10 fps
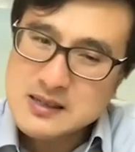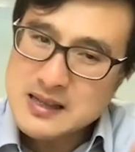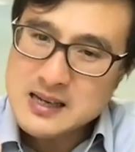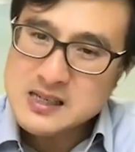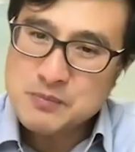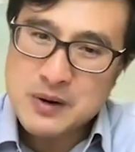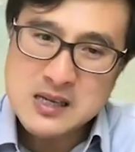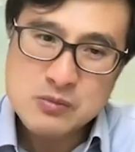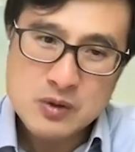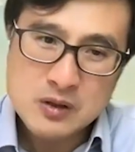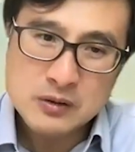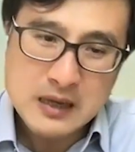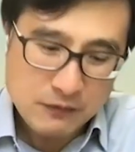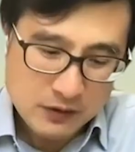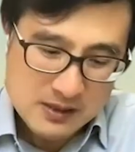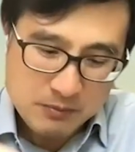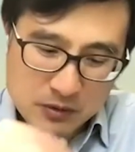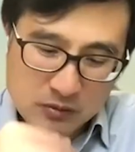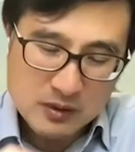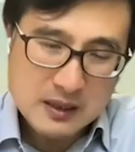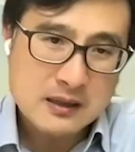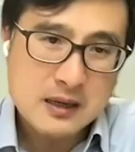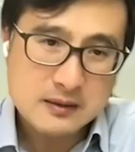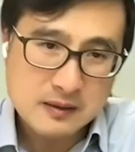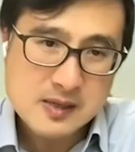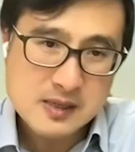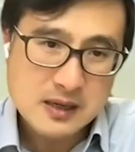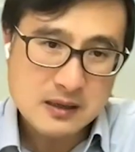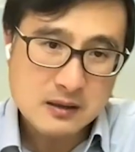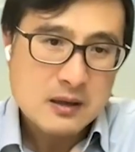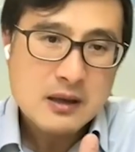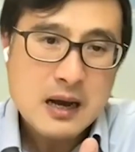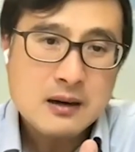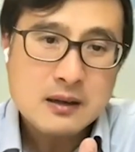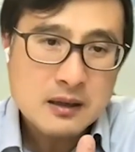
And it's not surprising when you look at, for example, when you get a cut in the skin,